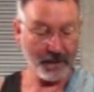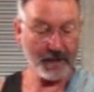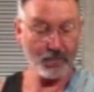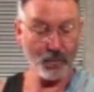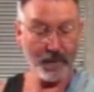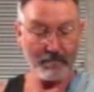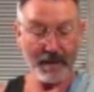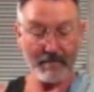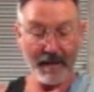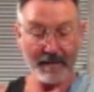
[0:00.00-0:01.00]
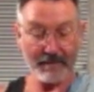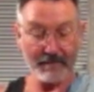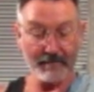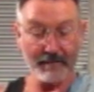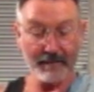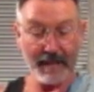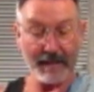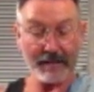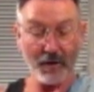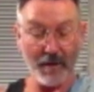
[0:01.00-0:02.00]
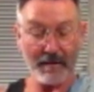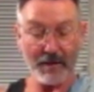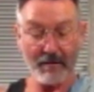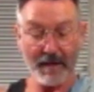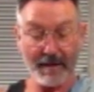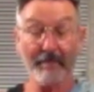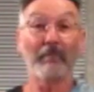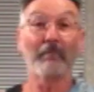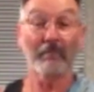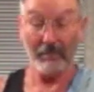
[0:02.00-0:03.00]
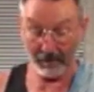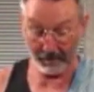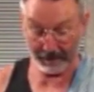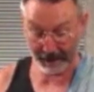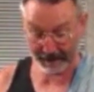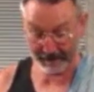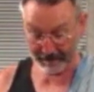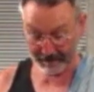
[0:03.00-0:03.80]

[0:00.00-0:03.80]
Enjoy beer mate anytime, anywhere. Oh, okay.